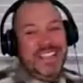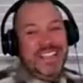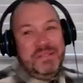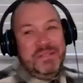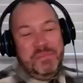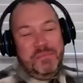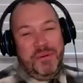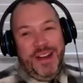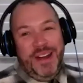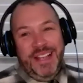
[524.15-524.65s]

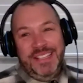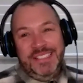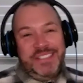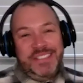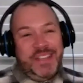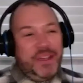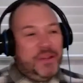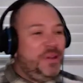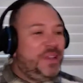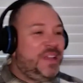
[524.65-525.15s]
Brilliant.
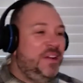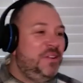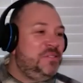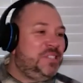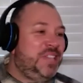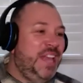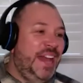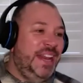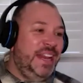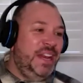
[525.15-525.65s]
So it goes
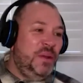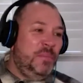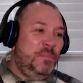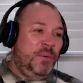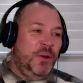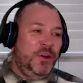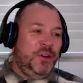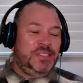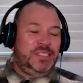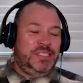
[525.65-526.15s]
down in the
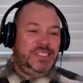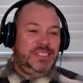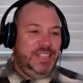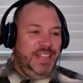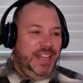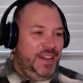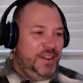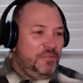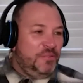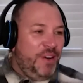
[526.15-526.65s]
books,
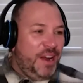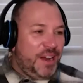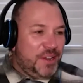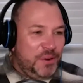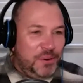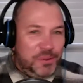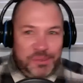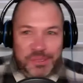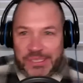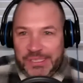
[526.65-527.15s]
in the
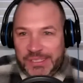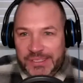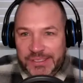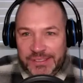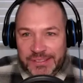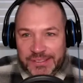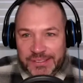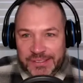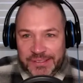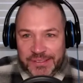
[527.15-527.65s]
records.
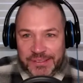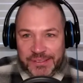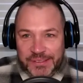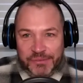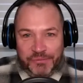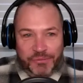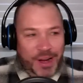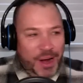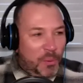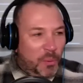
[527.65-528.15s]

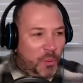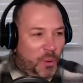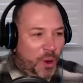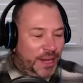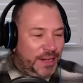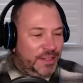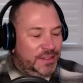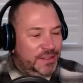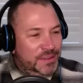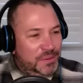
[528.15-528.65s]
Round
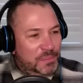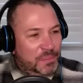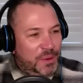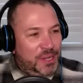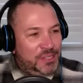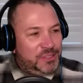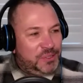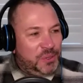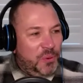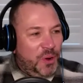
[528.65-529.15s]
1,
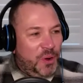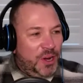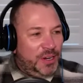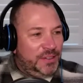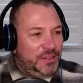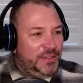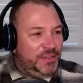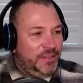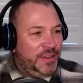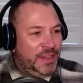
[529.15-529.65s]
Master Wong
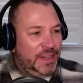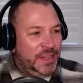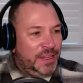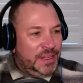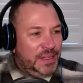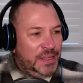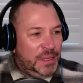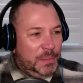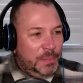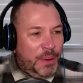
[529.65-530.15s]

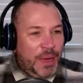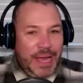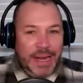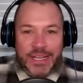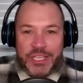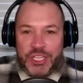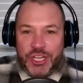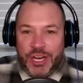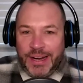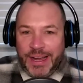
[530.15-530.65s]
biting
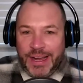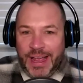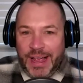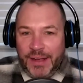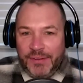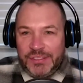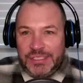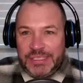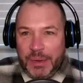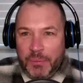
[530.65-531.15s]
a chunk out
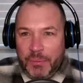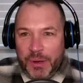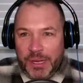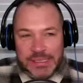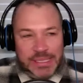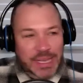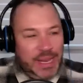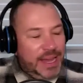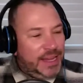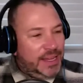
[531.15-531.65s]
of
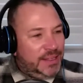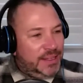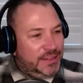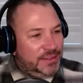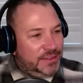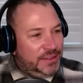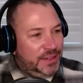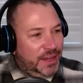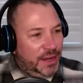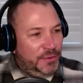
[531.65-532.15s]
someone's leg
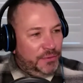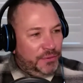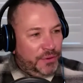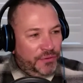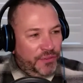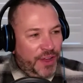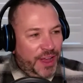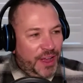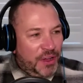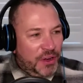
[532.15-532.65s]
over a
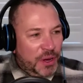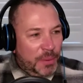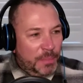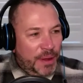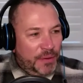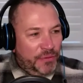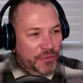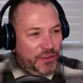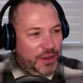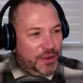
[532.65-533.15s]
fight on a
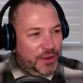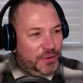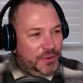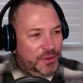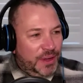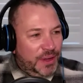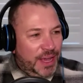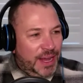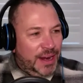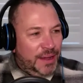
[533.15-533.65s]
buffalo.
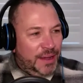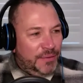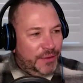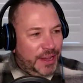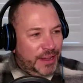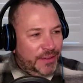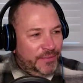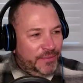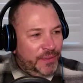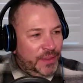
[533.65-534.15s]
I love
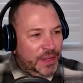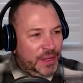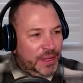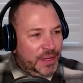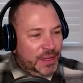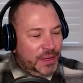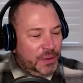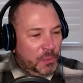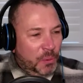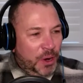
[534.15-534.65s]
it.
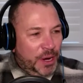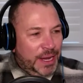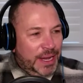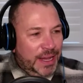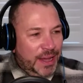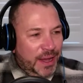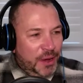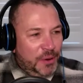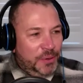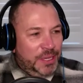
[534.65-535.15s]
Wongy,
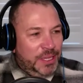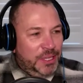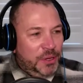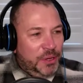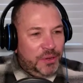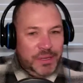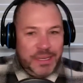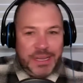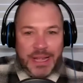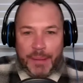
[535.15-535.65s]
only you
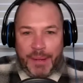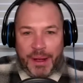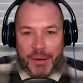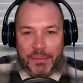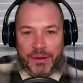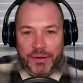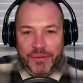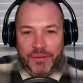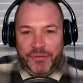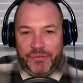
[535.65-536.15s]
could come up
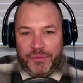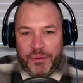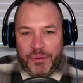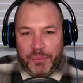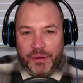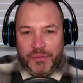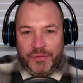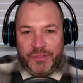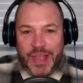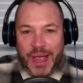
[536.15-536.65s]
with
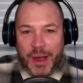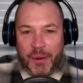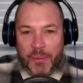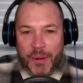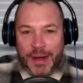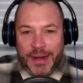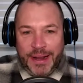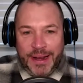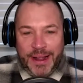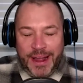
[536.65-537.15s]
that
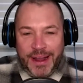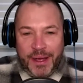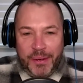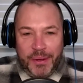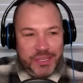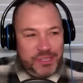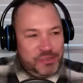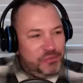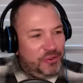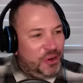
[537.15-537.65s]
one, and I know
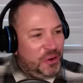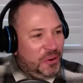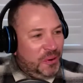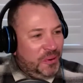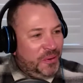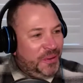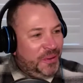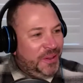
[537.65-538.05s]
it's real.